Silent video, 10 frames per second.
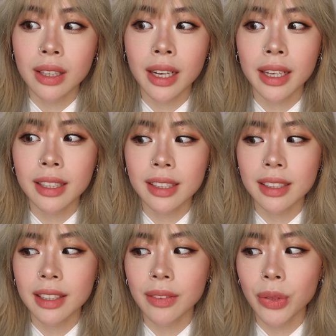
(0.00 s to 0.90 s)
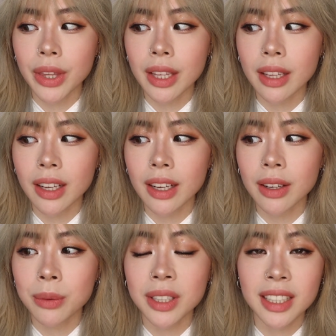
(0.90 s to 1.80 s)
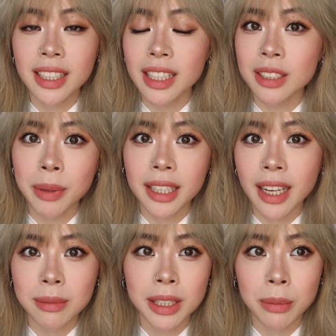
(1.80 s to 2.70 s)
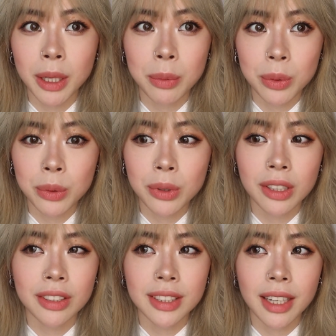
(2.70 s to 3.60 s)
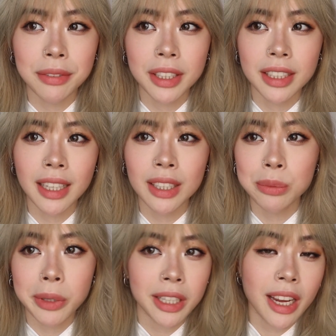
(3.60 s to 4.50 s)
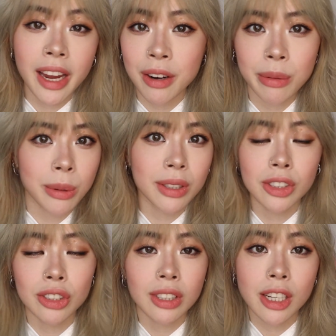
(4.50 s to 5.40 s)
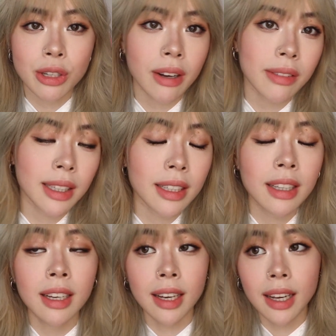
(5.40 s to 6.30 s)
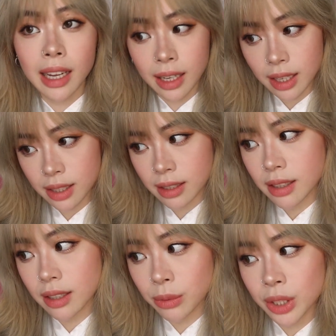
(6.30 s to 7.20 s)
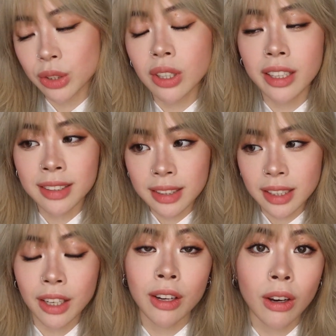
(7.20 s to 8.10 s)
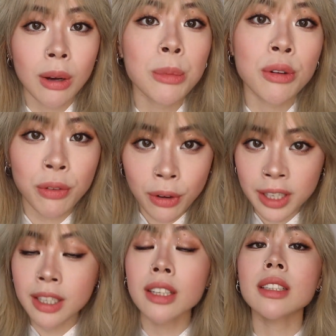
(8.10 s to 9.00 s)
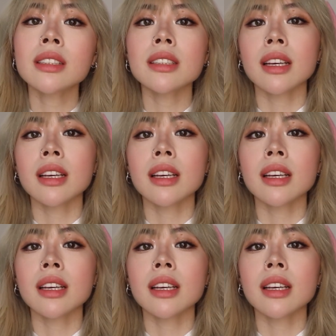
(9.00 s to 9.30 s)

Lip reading: Like, we didn't expect that many people, because I think that's when everyone just started traveling and we started to see a lot more foreigners,